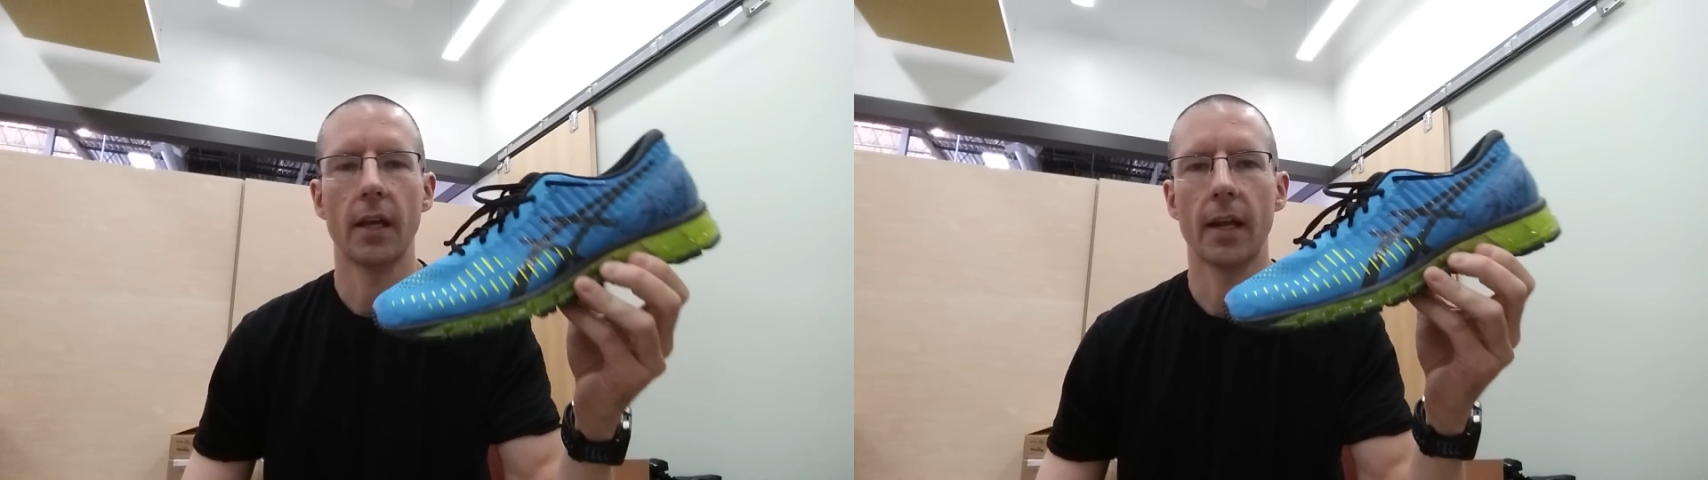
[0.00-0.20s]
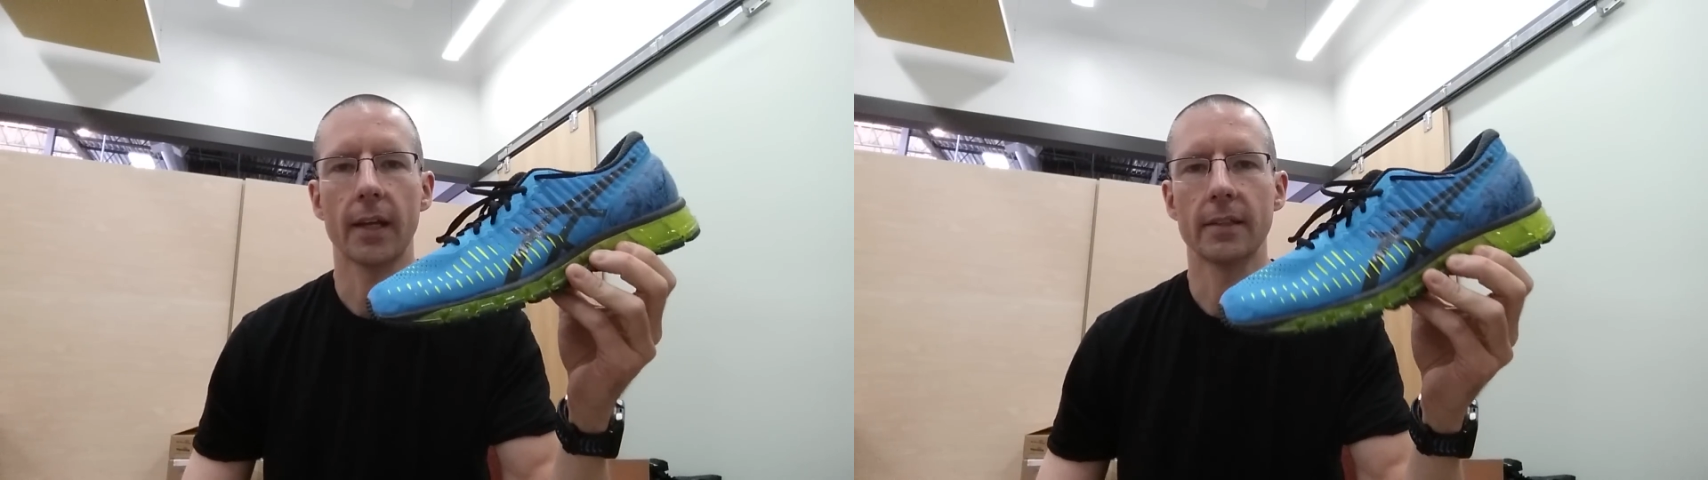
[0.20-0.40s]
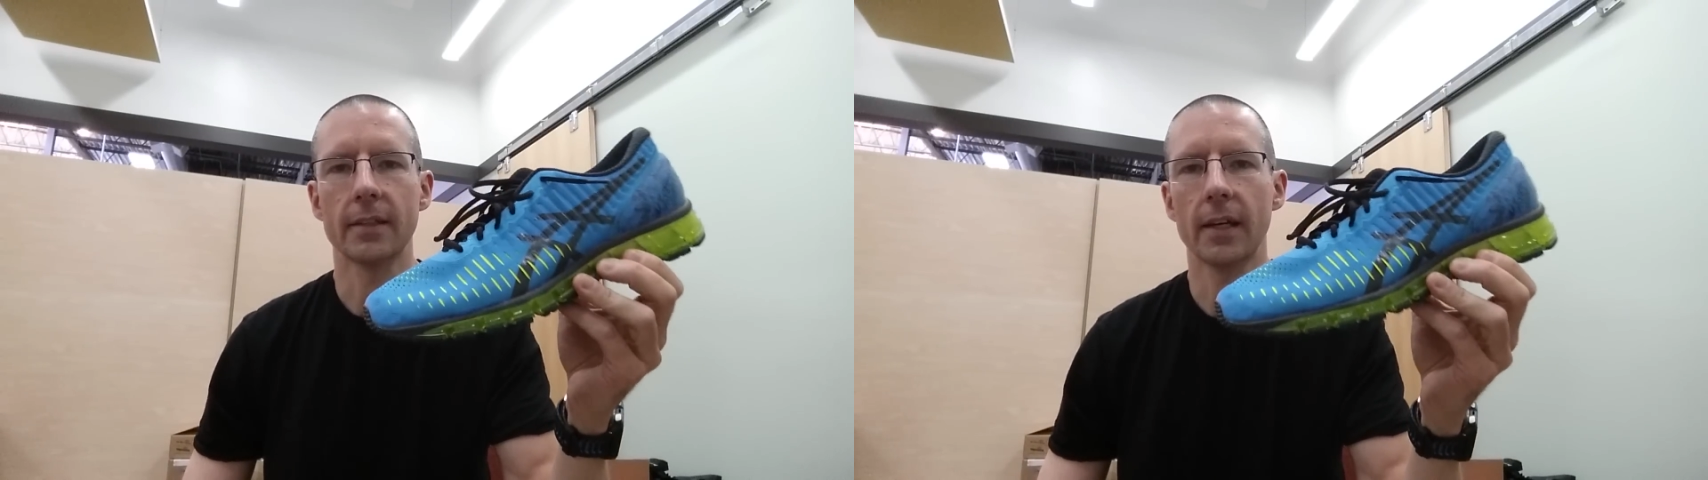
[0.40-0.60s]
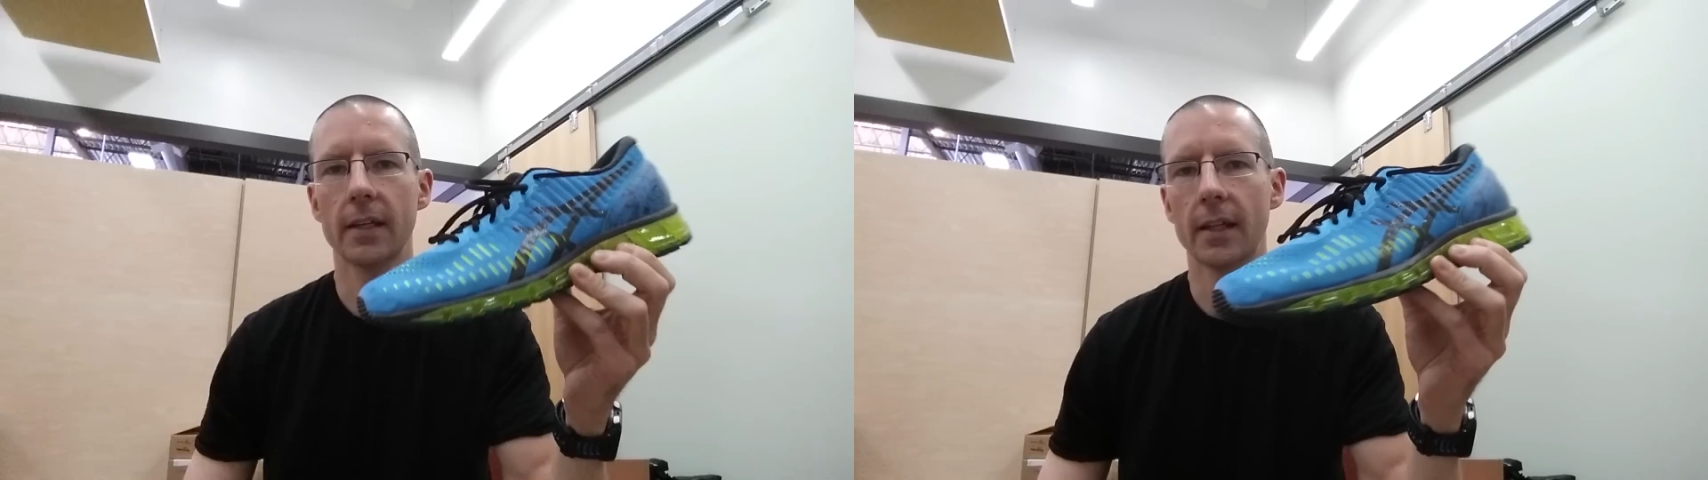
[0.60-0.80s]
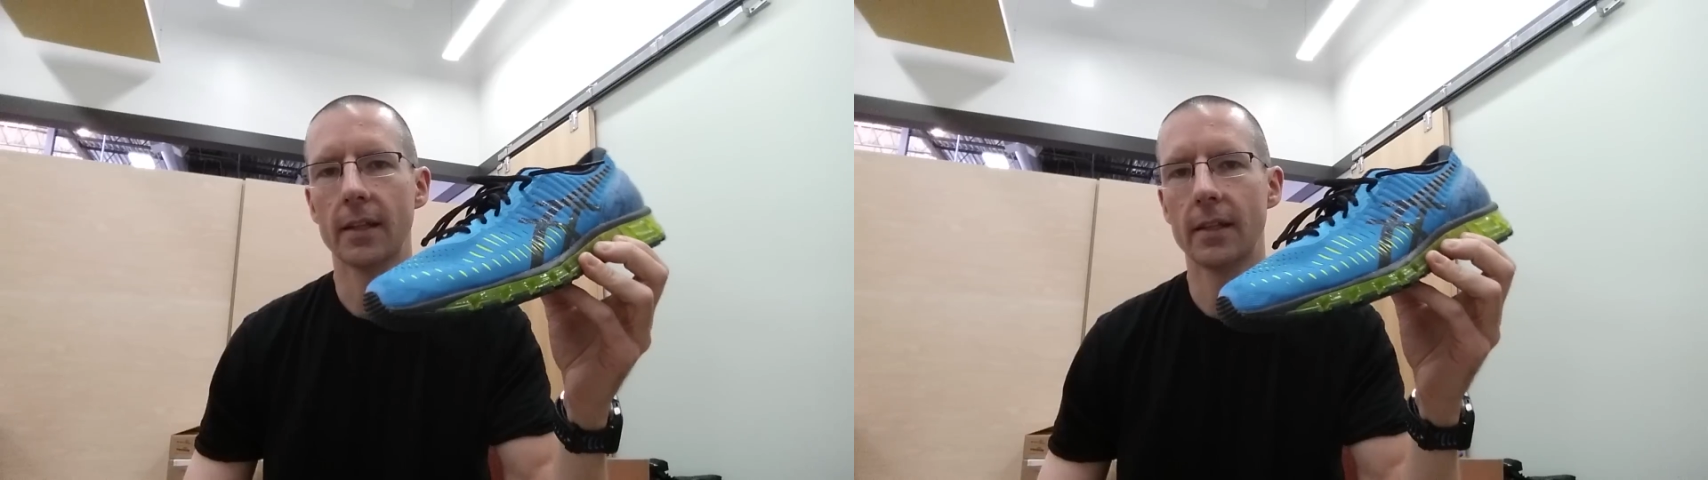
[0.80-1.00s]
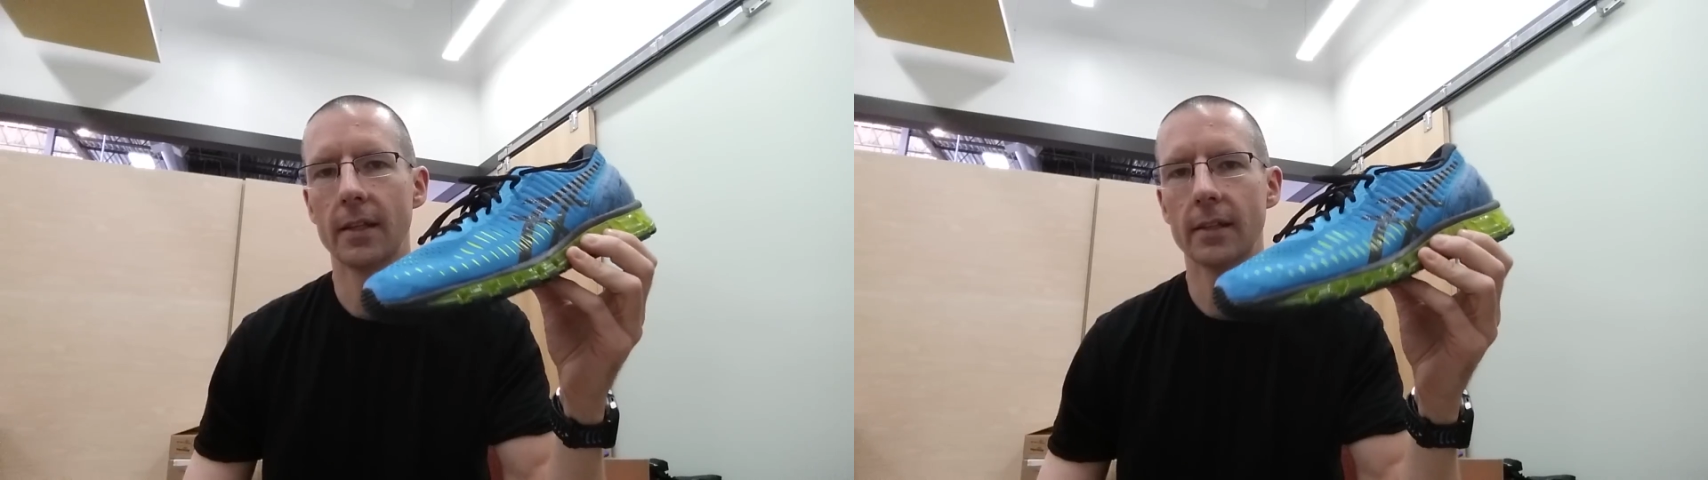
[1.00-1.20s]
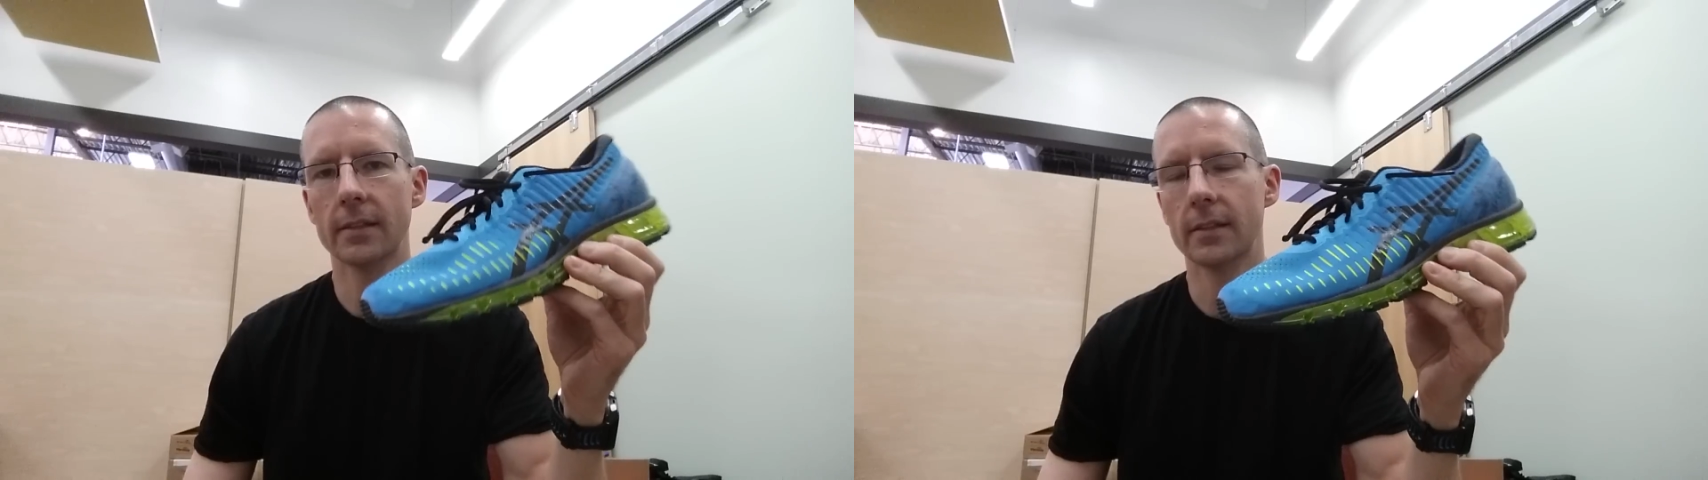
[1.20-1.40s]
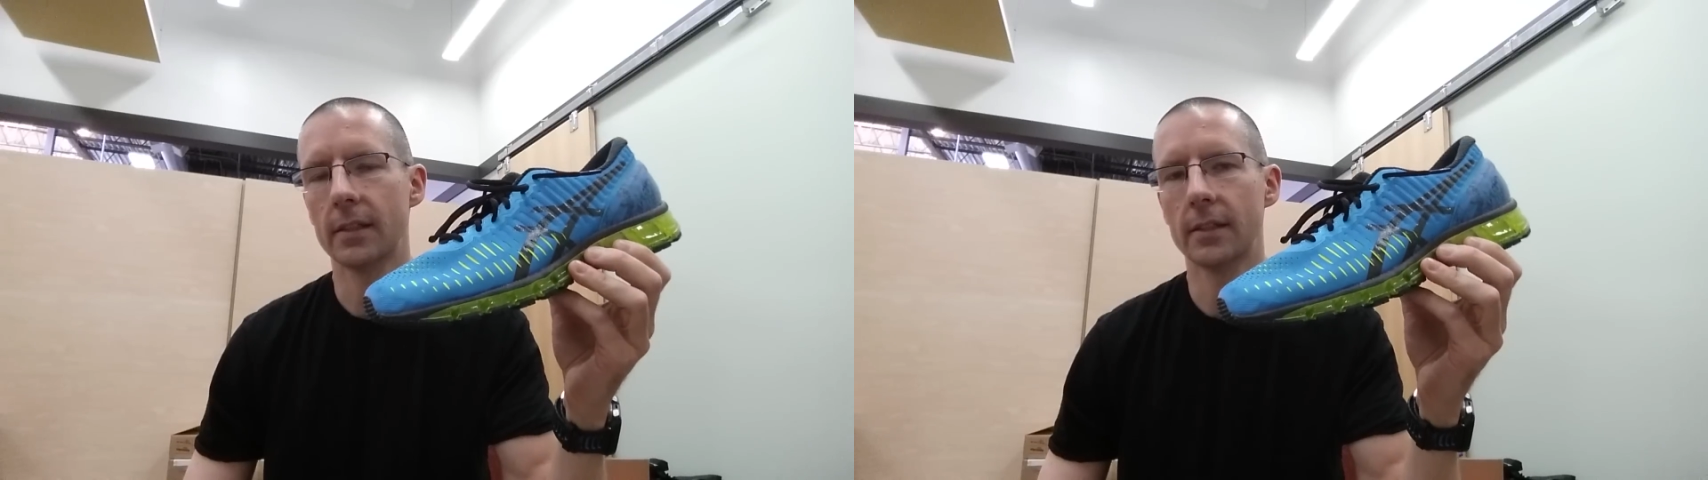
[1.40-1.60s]
And I can tell you that
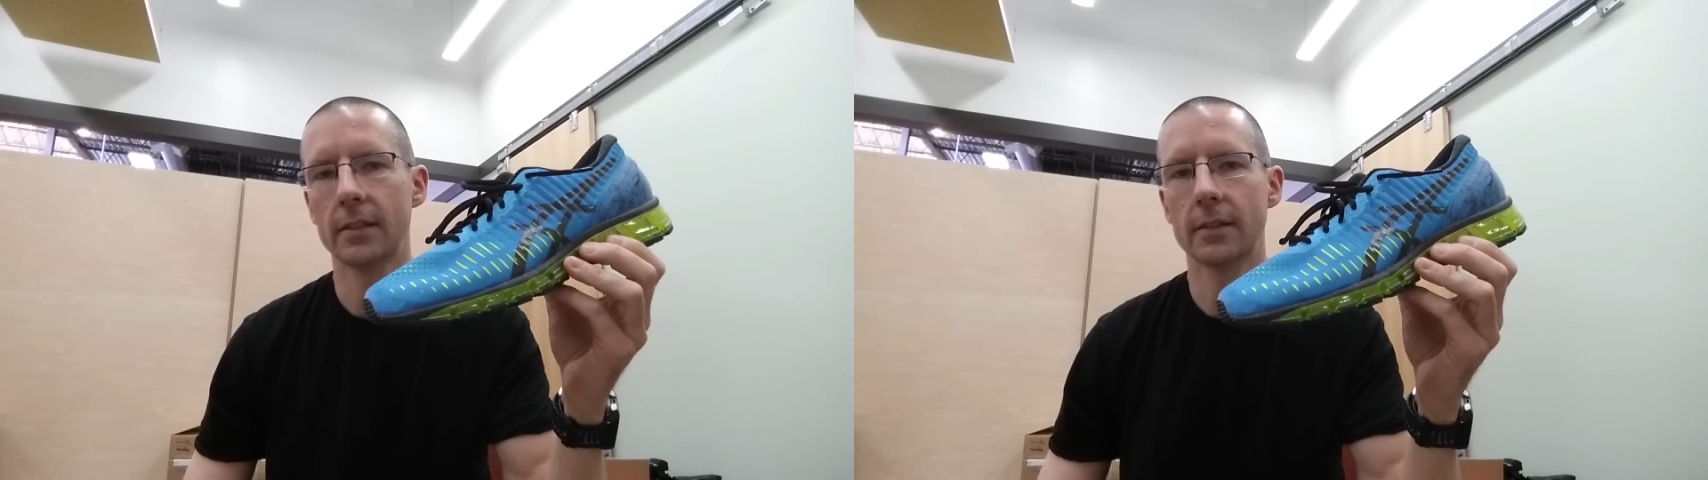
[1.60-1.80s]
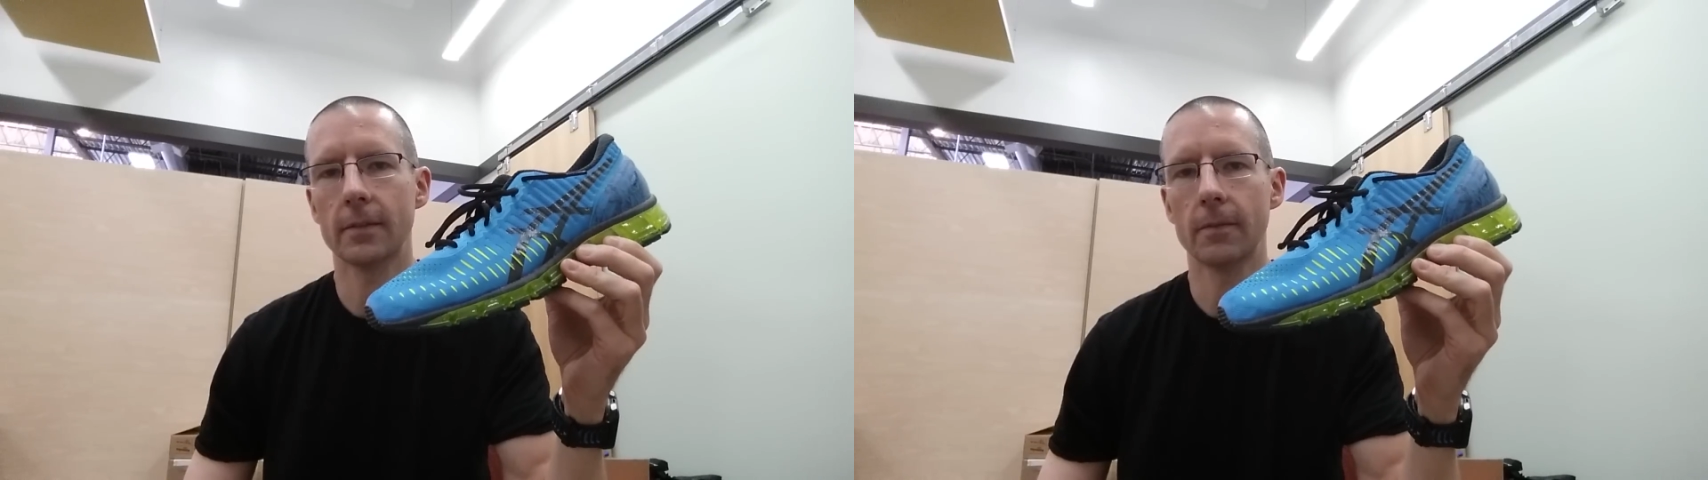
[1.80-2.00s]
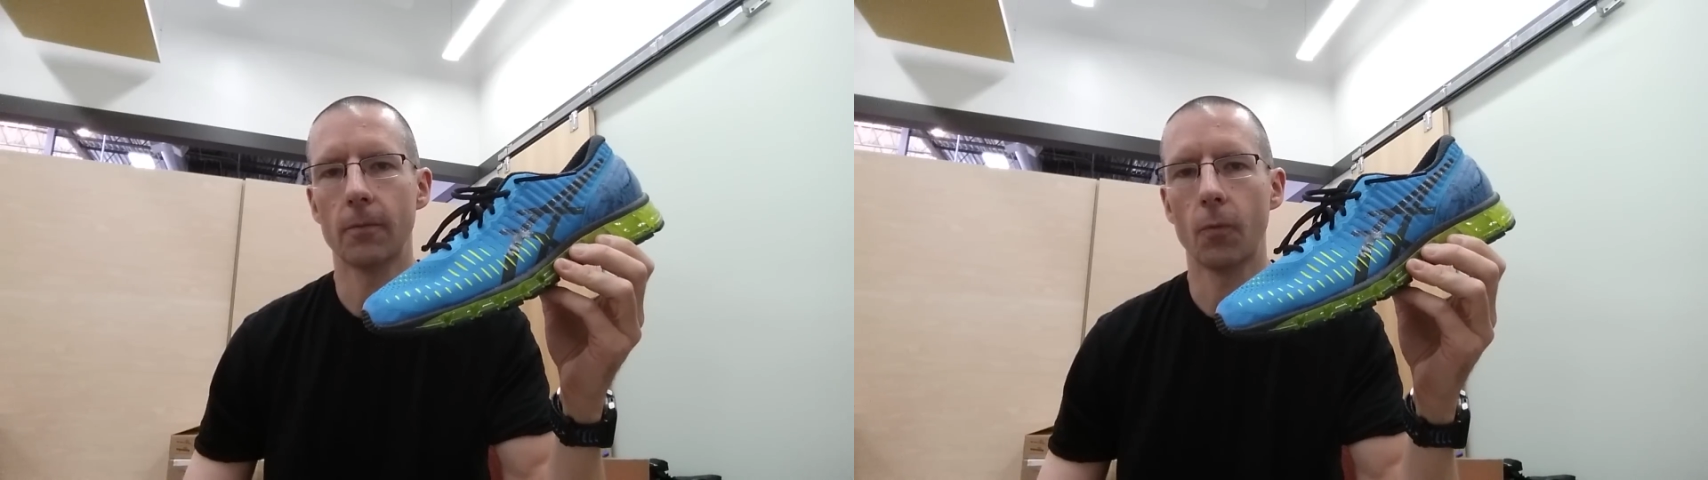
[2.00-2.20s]
this is